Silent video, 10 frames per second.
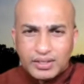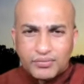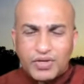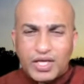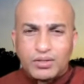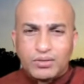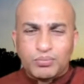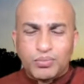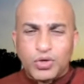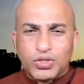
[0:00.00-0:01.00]
we
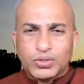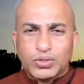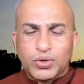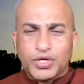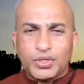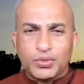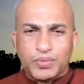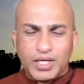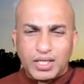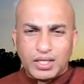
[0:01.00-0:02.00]
both going to
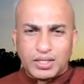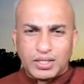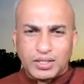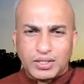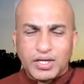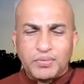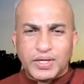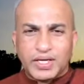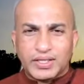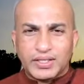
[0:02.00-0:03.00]
be
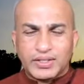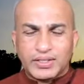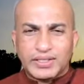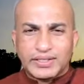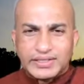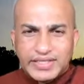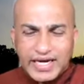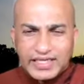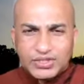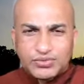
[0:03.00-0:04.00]
different.
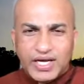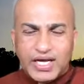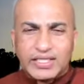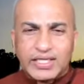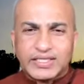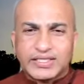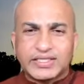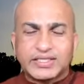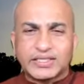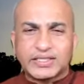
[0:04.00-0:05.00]
That is where the
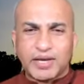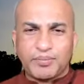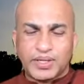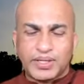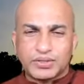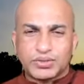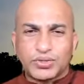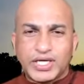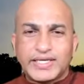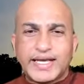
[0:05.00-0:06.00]
resistance happens. So
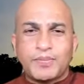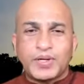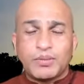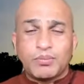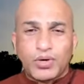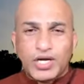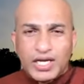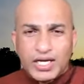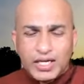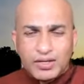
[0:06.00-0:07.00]
it happened
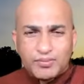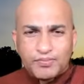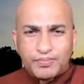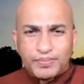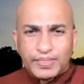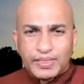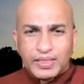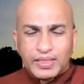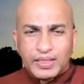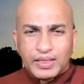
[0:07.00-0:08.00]
bodily.
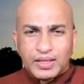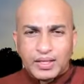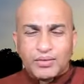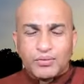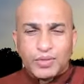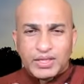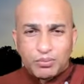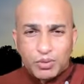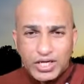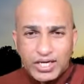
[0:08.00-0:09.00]
With the
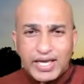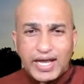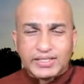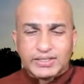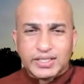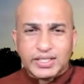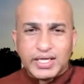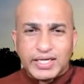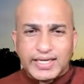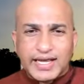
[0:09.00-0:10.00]
bodily action,
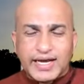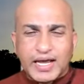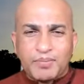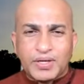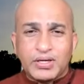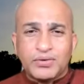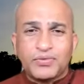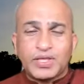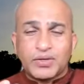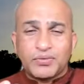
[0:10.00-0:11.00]
it can happen.
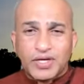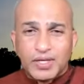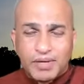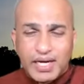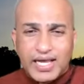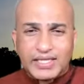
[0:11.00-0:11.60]
With the verbal